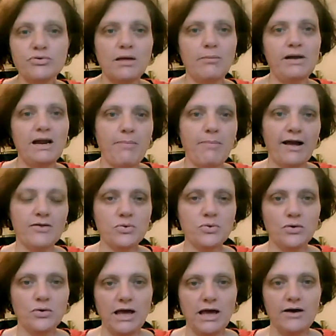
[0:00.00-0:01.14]
put that money back into
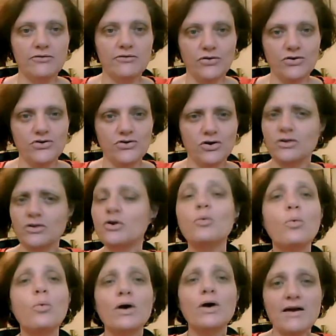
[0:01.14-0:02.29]
your account for the chocolate or
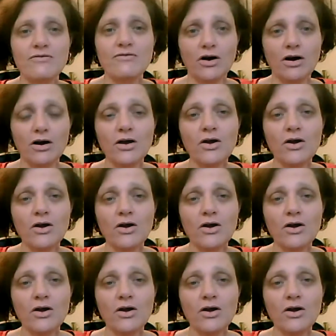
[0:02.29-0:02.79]
whatever.